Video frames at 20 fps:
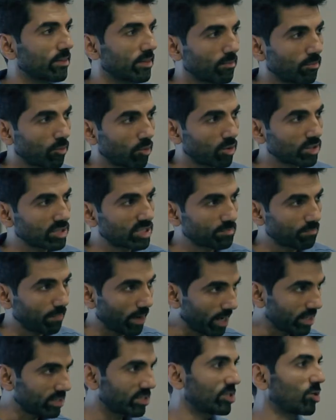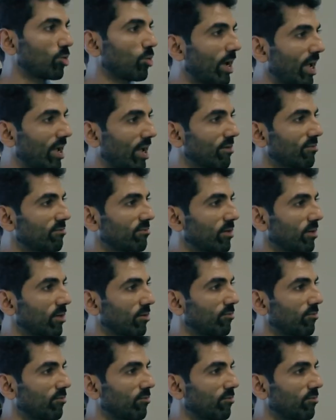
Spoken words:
the more space you have